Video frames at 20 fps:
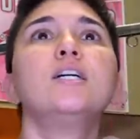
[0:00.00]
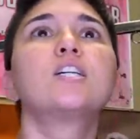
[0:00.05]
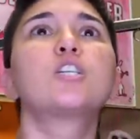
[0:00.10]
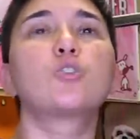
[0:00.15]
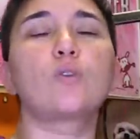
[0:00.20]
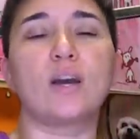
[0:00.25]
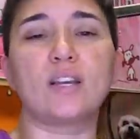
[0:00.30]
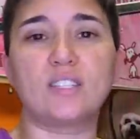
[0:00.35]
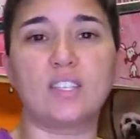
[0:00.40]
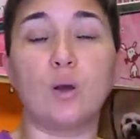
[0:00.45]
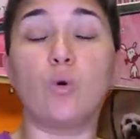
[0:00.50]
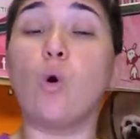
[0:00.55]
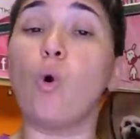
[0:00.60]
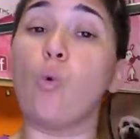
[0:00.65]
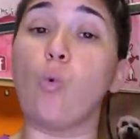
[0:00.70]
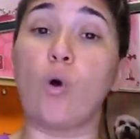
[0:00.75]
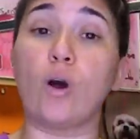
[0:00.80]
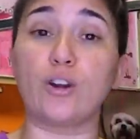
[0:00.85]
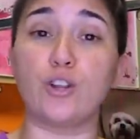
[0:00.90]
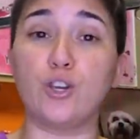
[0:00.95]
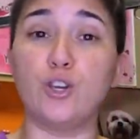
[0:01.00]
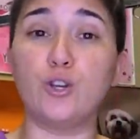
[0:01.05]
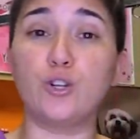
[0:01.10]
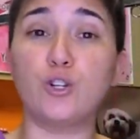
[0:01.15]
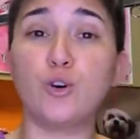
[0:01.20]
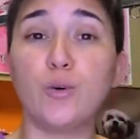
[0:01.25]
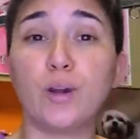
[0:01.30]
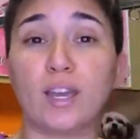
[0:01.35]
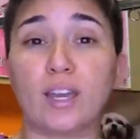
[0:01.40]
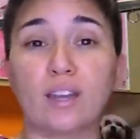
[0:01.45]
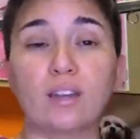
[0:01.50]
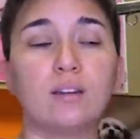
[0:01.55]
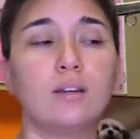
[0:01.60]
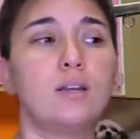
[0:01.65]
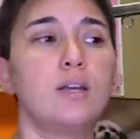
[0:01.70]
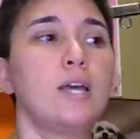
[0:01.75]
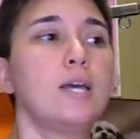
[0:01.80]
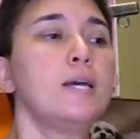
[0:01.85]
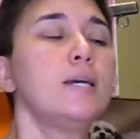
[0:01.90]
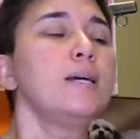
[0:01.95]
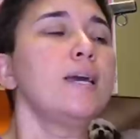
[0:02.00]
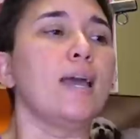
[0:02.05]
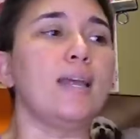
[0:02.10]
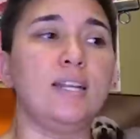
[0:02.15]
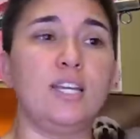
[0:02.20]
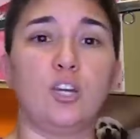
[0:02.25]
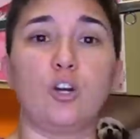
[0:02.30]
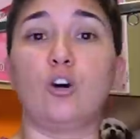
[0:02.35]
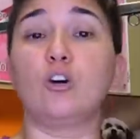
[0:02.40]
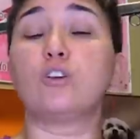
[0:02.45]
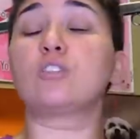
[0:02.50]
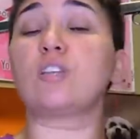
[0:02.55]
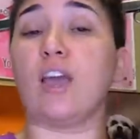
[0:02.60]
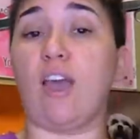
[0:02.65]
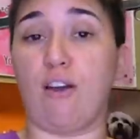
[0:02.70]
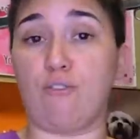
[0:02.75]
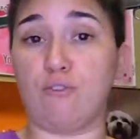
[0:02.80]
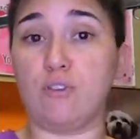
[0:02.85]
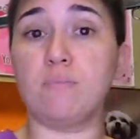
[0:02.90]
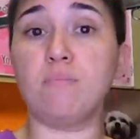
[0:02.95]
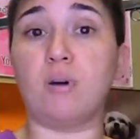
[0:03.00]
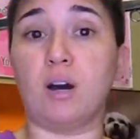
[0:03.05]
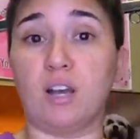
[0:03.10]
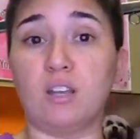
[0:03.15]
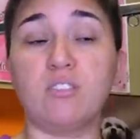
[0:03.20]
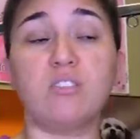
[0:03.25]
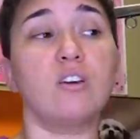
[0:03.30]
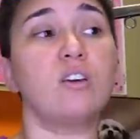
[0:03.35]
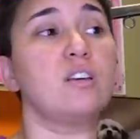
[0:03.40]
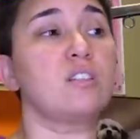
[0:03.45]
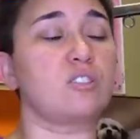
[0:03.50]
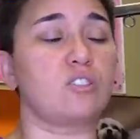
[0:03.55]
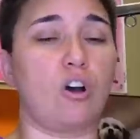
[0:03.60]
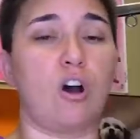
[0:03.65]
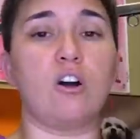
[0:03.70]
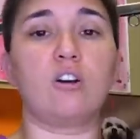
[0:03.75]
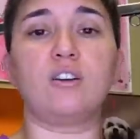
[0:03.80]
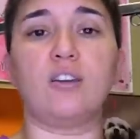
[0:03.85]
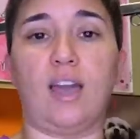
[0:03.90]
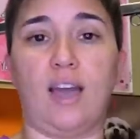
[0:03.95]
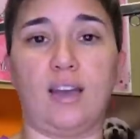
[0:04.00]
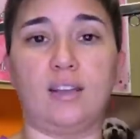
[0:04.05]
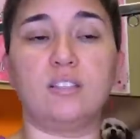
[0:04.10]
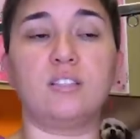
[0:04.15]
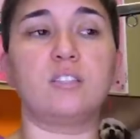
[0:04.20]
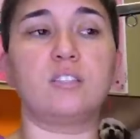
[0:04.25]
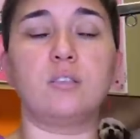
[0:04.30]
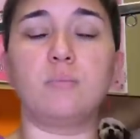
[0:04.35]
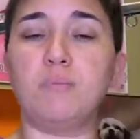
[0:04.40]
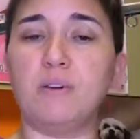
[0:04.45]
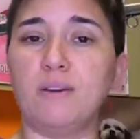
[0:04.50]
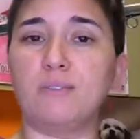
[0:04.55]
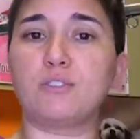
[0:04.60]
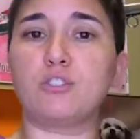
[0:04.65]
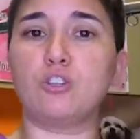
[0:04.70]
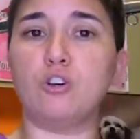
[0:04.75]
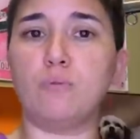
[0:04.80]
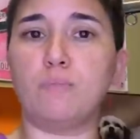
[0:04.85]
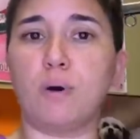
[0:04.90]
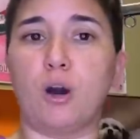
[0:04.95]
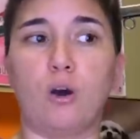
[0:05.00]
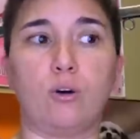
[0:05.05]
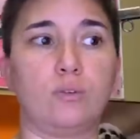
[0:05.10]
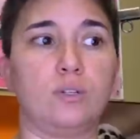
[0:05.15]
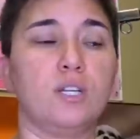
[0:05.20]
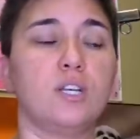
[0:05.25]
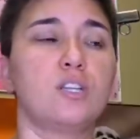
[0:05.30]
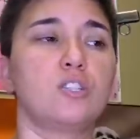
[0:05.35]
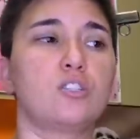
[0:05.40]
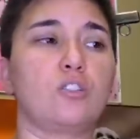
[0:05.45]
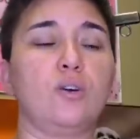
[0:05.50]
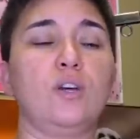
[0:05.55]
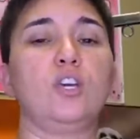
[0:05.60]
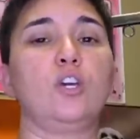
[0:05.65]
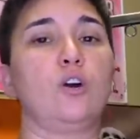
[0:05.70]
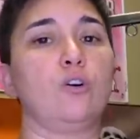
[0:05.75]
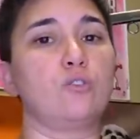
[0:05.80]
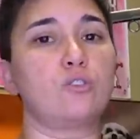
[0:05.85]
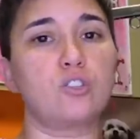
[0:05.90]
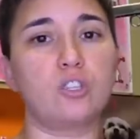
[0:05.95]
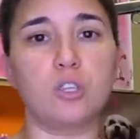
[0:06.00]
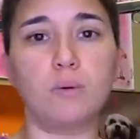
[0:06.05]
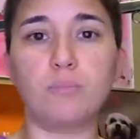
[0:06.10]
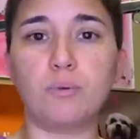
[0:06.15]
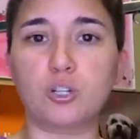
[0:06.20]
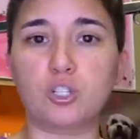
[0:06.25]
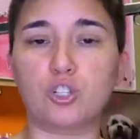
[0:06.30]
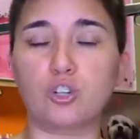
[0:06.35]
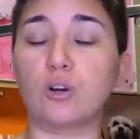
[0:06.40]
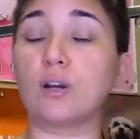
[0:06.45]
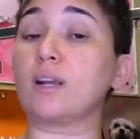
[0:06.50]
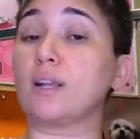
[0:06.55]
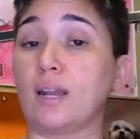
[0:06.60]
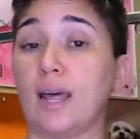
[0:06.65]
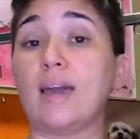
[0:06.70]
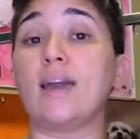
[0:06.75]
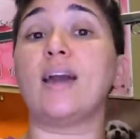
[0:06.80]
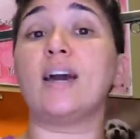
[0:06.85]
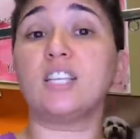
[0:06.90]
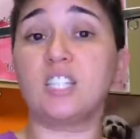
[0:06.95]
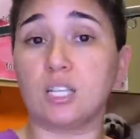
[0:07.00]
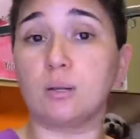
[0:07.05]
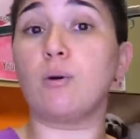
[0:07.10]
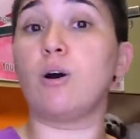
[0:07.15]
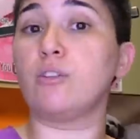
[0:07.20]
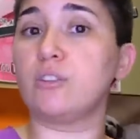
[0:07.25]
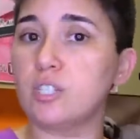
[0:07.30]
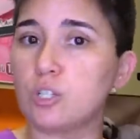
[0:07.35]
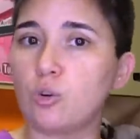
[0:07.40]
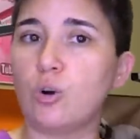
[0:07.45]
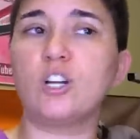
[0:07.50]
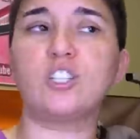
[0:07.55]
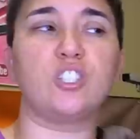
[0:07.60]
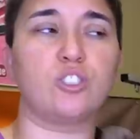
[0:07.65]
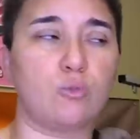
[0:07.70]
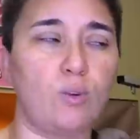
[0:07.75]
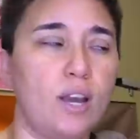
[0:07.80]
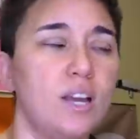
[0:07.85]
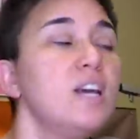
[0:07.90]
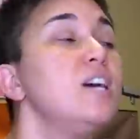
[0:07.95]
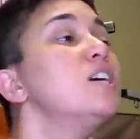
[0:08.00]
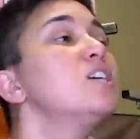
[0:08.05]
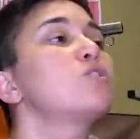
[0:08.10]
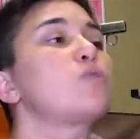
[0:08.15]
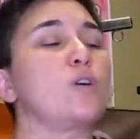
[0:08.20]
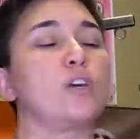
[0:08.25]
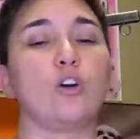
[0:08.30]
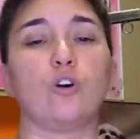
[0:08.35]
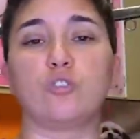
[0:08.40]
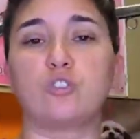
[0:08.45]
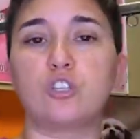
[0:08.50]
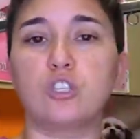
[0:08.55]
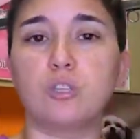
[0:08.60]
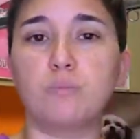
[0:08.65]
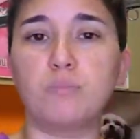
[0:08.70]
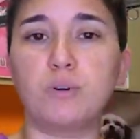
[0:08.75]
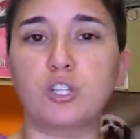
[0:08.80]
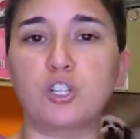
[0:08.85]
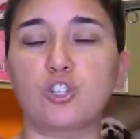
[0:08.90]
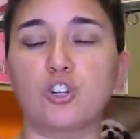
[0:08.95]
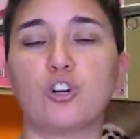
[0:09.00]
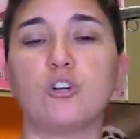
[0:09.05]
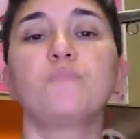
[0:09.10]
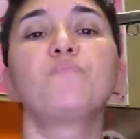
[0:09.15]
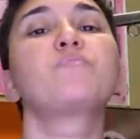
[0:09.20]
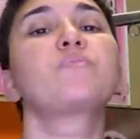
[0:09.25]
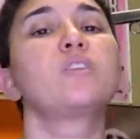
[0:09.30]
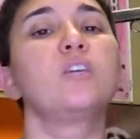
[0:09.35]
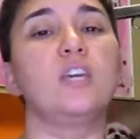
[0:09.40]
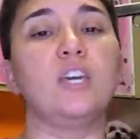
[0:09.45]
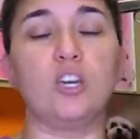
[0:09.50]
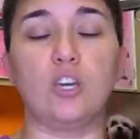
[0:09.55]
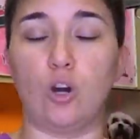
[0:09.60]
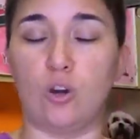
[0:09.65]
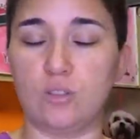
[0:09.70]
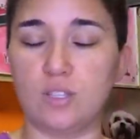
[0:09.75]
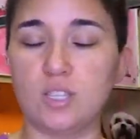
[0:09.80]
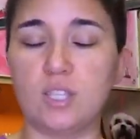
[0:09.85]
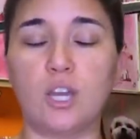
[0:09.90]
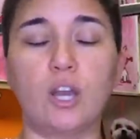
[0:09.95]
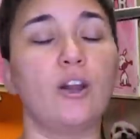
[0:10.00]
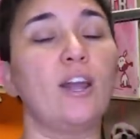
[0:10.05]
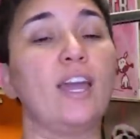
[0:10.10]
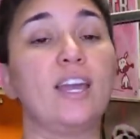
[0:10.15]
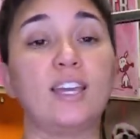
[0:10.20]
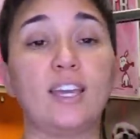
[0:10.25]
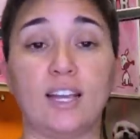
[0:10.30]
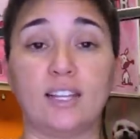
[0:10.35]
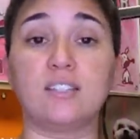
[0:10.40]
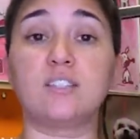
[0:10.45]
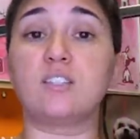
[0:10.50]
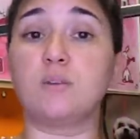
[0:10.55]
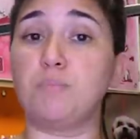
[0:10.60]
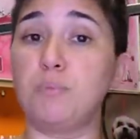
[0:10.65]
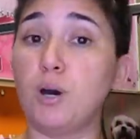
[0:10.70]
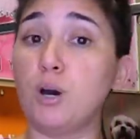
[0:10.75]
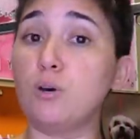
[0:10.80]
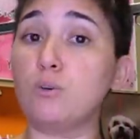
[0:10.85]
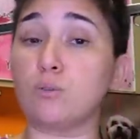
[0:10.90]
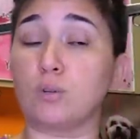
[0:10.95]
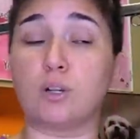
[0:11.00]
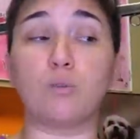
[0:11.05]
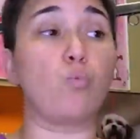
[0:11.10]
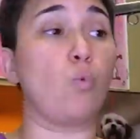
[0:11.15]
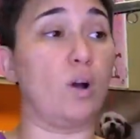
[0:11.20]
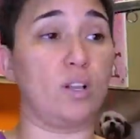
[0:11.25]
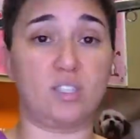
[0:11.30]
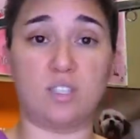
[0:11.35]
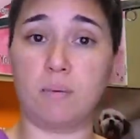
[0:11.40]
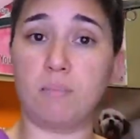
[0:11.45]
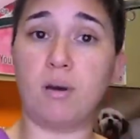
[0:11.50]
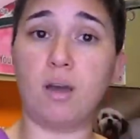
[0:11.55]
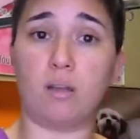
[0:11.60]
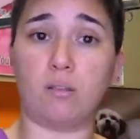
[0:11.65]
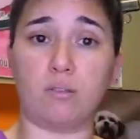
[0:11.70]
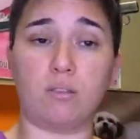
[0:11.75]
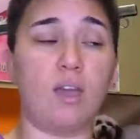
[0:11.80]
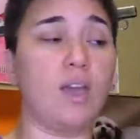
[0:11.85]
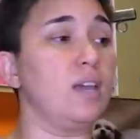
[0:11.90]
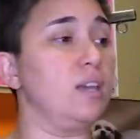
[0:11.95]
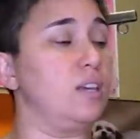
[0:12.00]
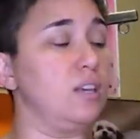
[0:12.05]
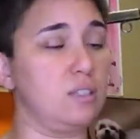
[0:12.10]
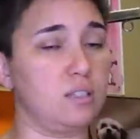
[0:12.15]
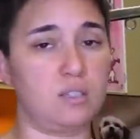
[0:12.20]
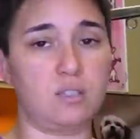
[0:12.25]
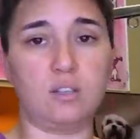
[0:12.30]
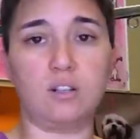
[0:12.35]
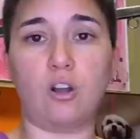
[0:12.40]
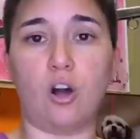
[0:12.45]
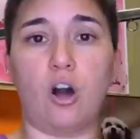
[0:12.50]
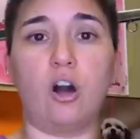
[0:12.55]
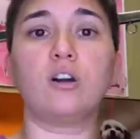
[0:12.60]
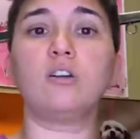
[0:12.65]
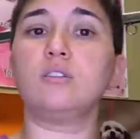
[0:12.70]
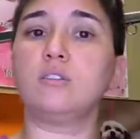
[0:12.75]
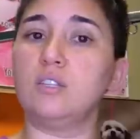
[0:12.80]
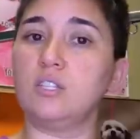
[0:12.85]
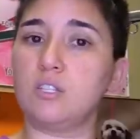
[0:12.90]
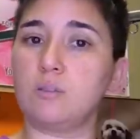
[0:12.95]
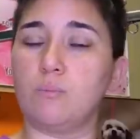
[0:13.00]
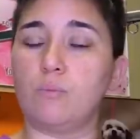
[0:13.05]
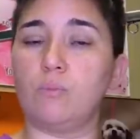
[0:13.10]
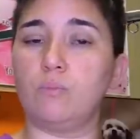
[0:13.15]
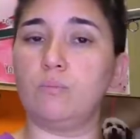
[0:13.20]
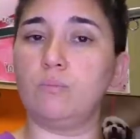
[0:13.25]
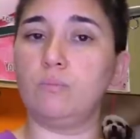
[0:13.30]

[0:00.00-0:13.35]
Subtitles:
So I said, well, what are you doing? And he goes, every month his dog gets the beef stew bone. So he goes to the butcher, and I asked him all these questions, right? So he goes to the butcher, he goes in there and gets the bone once a month and gets the dog this